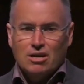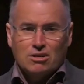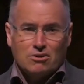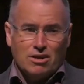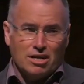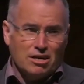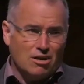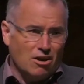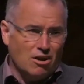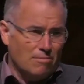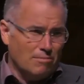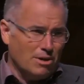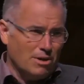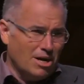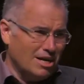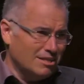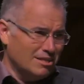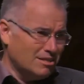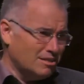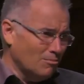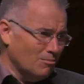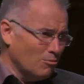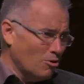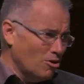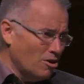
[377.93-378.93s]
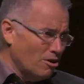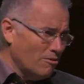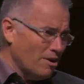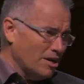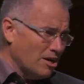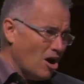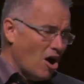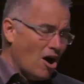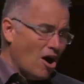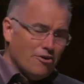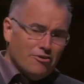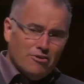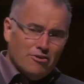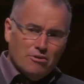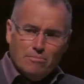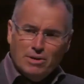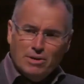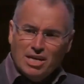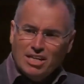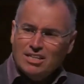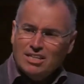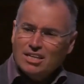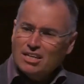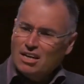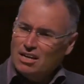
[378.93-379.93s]
Credit Karma has somewhere around 100
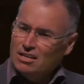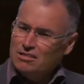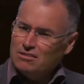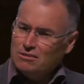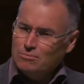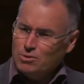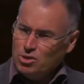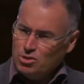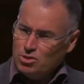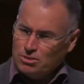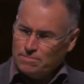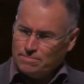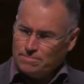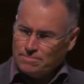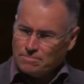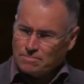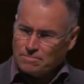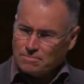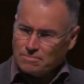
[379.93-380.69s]
million customers,